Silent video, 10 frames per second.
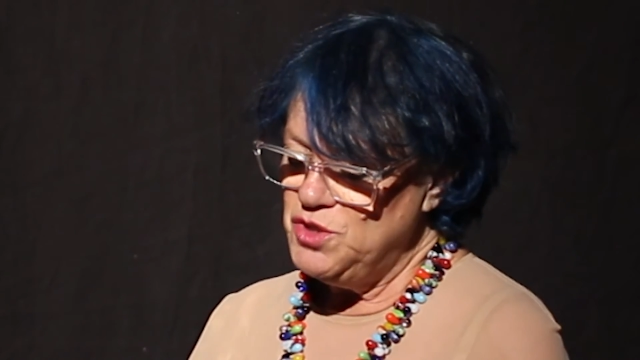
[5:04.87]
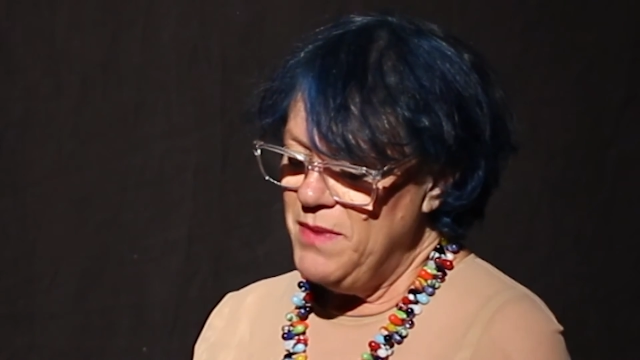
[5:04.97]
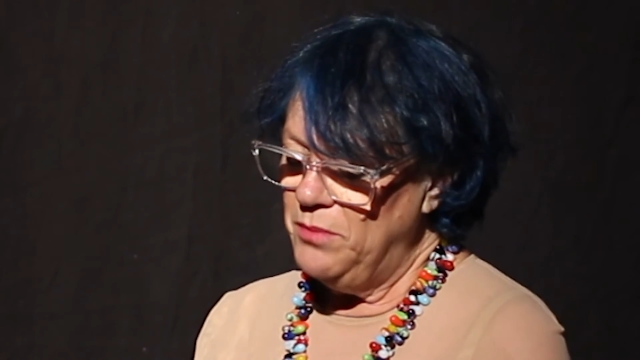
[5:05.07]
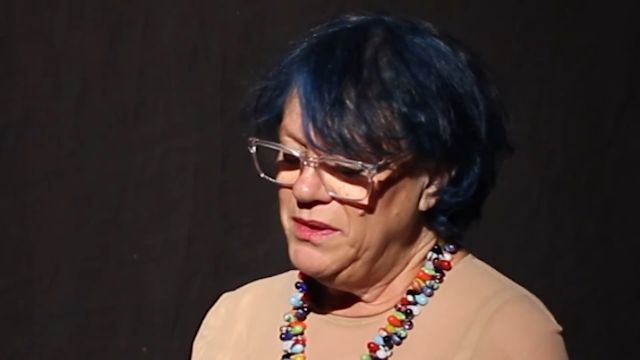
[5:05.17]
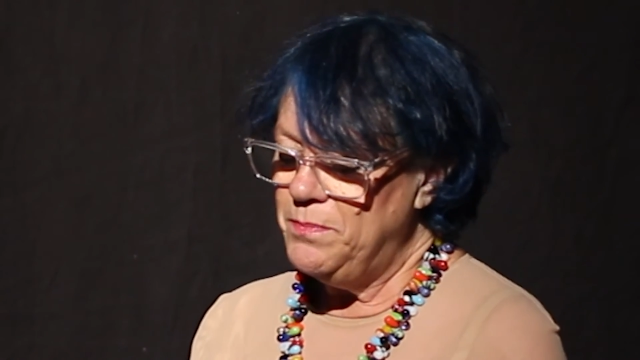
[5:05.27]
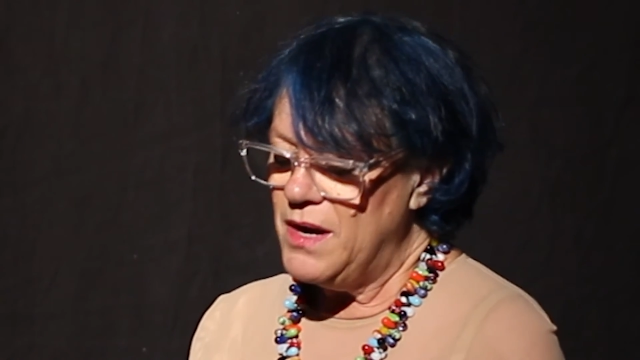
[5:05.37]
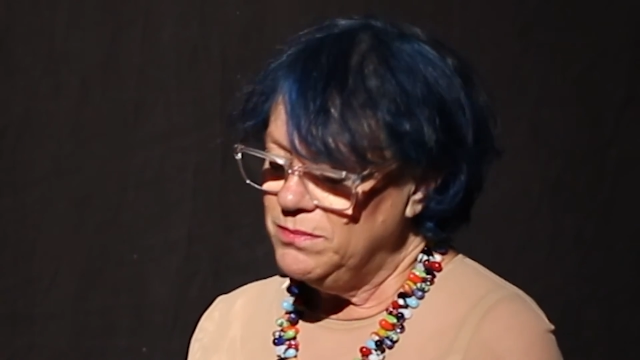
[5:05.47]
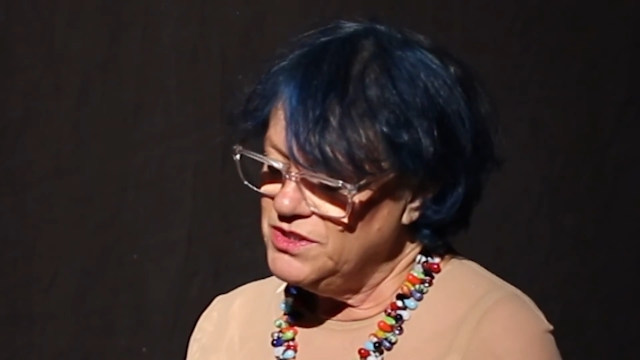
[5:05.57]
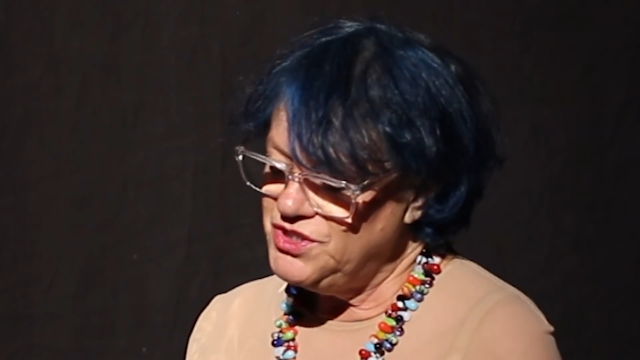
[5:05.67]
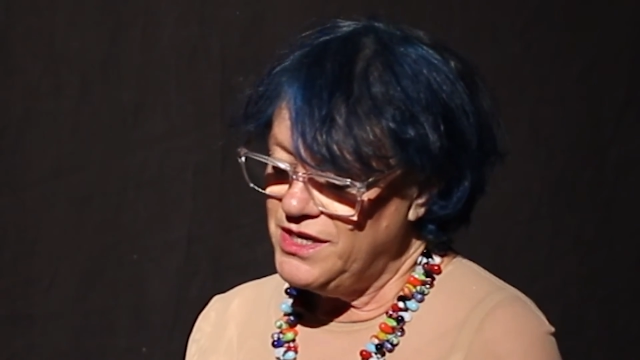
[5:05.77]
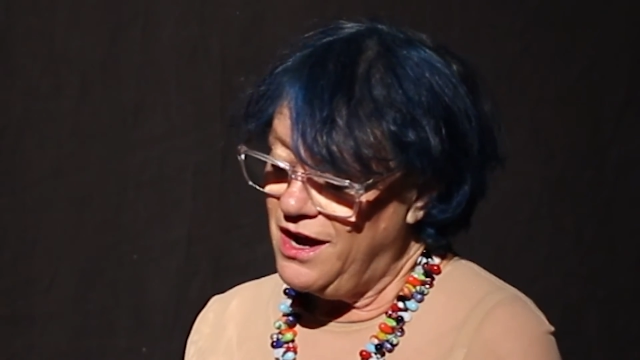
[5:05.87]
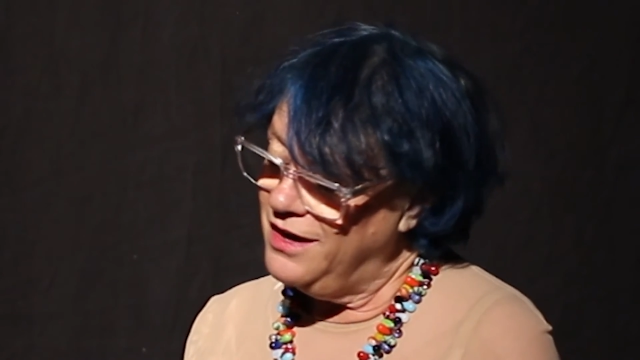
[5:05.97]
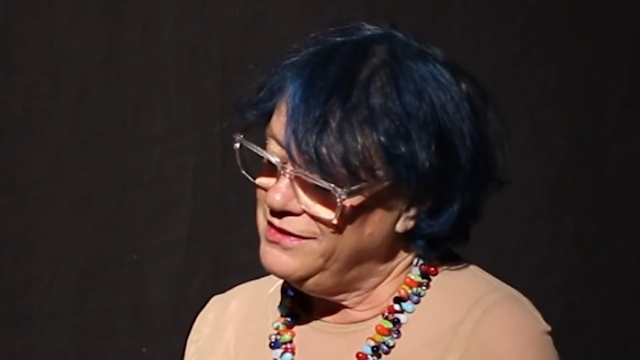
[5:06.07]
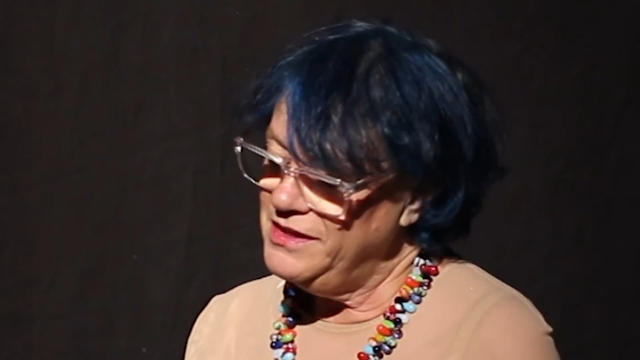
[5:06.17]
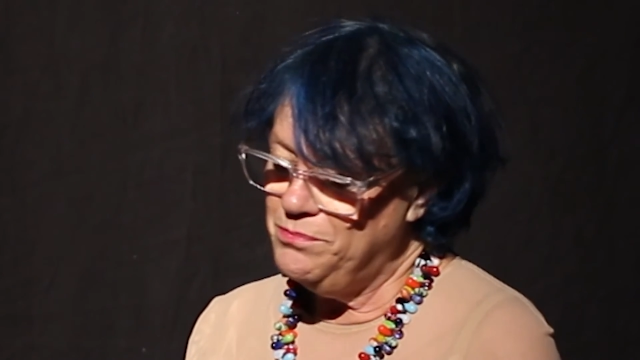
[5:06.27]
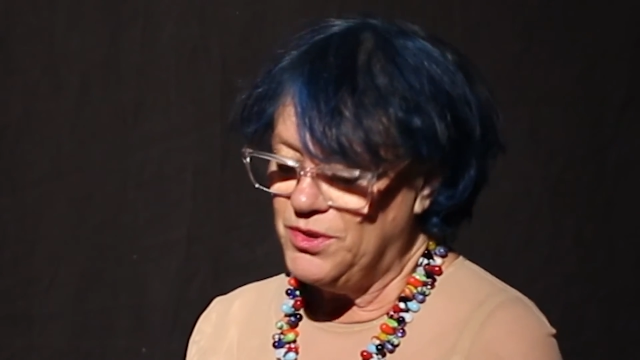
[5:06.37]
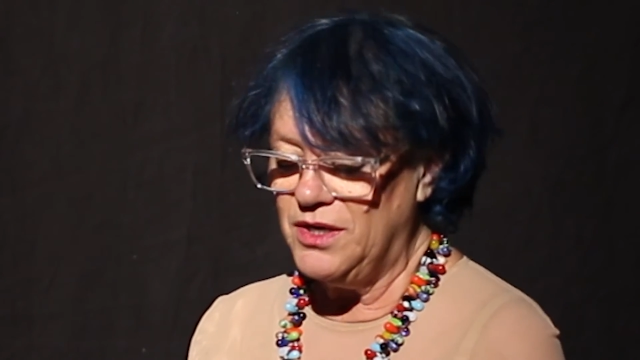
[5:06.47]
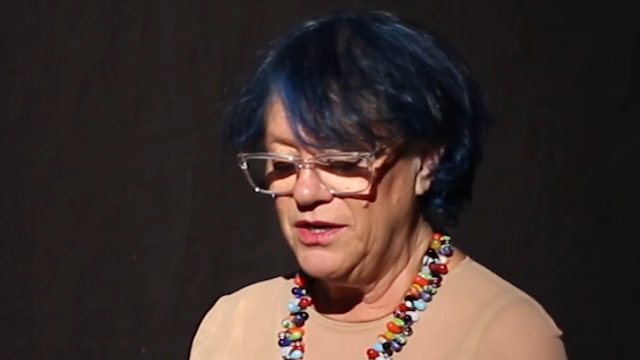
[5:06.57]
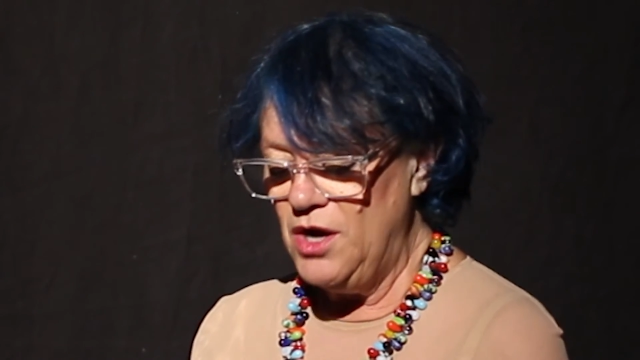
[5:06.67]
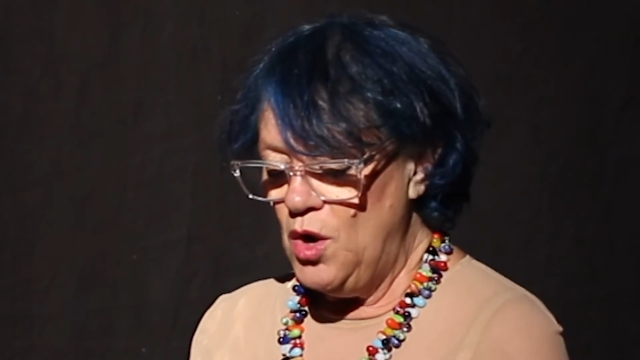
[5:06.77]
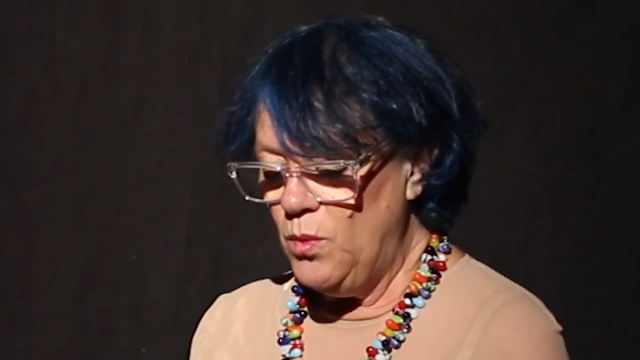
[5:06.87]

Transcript: Shmelman published an ugly book